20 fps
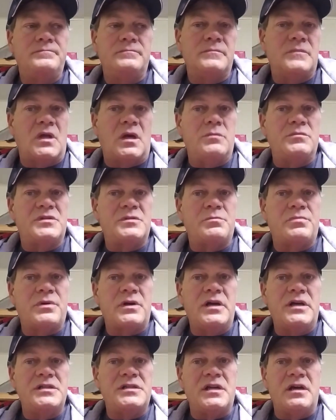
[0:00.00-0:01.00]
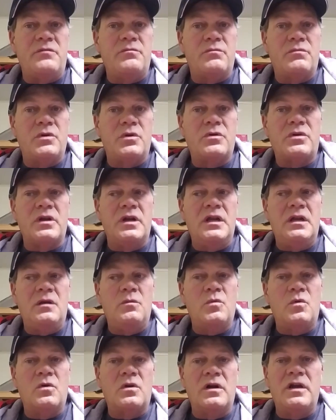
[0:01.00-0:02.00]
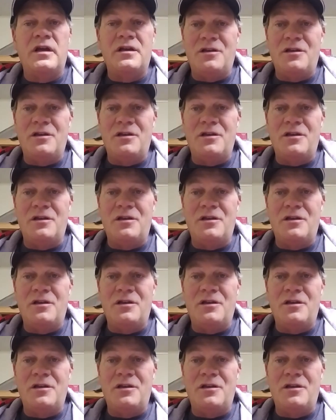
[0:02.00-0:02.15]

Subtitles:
I'm surprised I haven't broken any more.